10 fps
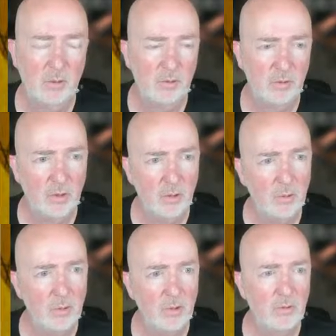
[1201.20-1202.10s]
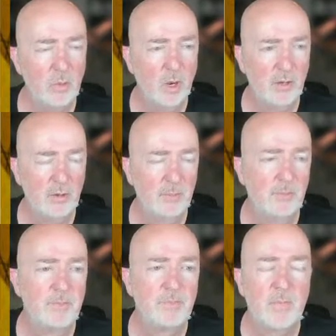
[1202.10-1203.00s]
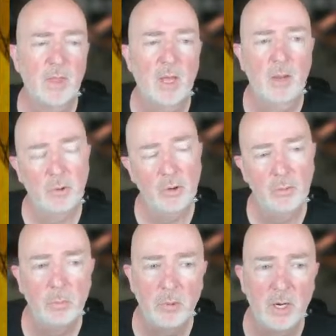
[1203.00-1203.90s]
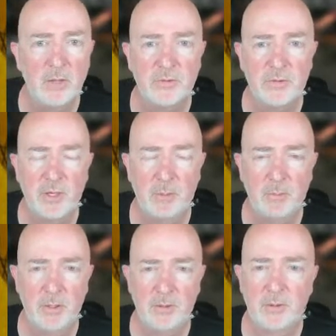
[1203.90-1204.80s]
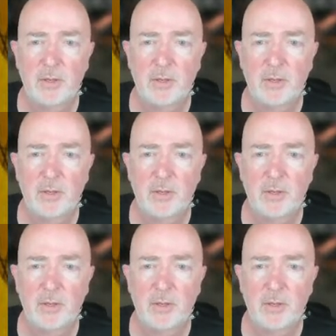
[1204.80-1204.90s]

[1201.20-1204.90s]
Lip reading: to load a new item. I'm going to browse the template.